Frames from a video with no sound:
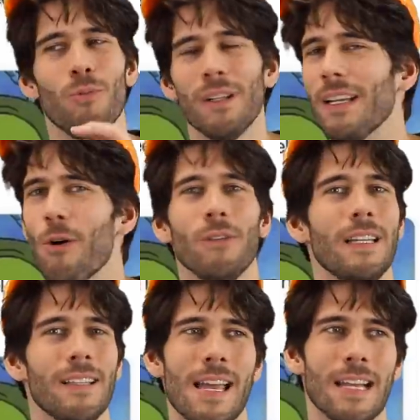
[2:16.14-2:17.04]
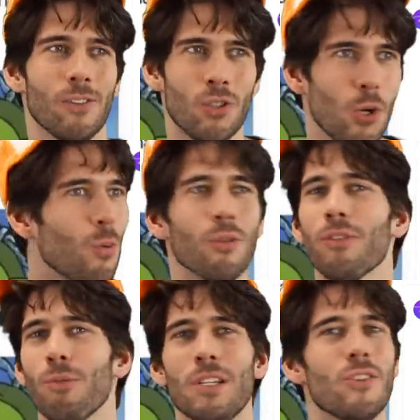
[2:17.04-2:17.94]
really only like two or
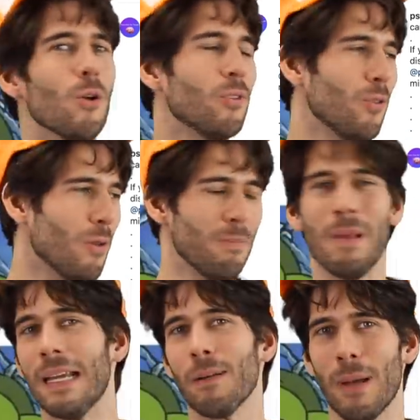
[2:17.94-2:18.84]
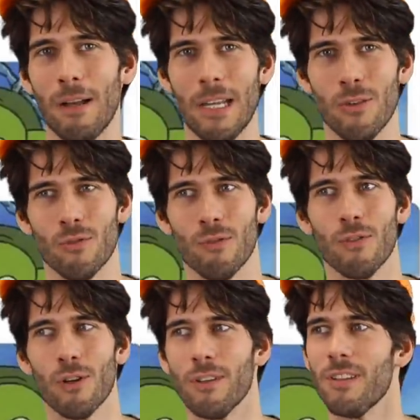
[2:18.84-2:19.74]
three jokes you can make about
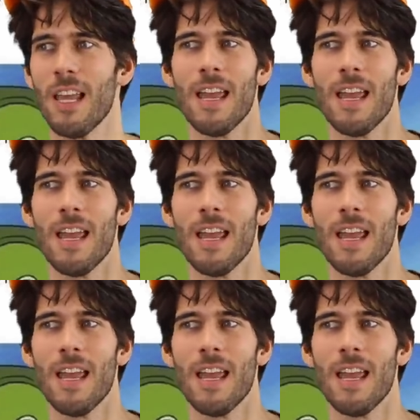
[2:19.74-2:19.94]
introverts